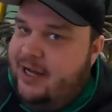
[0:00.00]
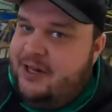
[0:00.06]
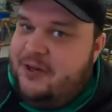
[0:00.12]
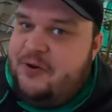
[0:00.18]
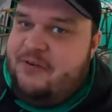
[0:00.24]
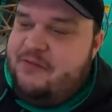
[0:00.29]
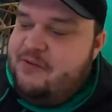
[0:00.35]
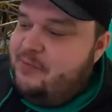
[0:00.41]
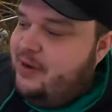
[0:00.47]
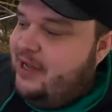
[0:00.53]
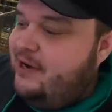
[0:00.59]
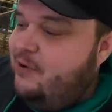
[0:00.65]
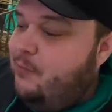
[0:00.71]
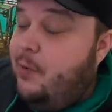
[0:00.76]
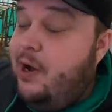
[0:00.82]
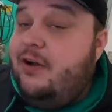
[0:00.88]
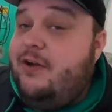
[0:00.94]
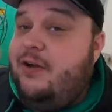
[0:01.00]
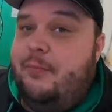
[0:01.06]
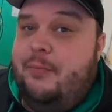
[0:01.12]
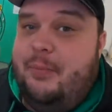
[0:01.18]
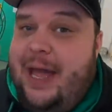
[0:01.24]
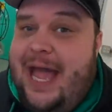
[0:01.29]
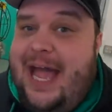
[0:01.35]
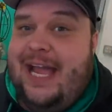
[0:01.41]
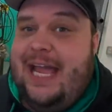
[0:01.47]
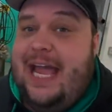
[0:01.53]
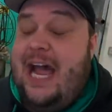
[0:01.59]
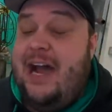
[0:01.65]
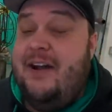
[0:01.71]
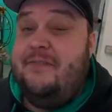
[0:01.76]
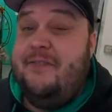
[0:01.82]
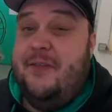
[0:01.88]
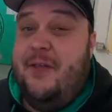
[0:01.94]
Hello, everybody. Welcome back
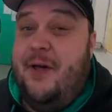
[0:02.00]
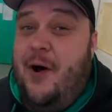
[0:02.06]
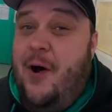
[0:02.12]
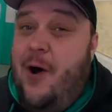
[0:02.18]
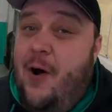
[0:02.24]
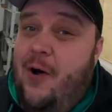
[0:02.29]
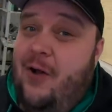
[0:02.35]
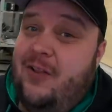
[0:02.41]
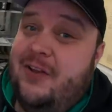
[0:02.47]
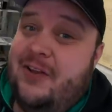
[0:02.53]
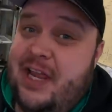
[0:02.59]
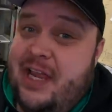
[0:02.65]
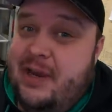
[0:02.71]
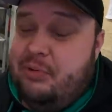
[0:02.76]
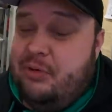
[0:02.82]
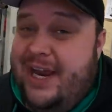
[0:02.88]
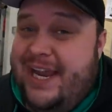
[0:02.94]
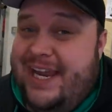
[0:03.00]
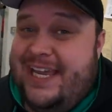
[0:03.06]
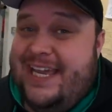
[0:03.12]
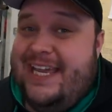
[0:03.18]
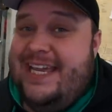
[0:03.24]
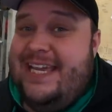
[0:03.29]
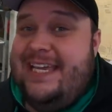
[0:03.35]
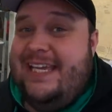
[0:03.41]
after the holiday break.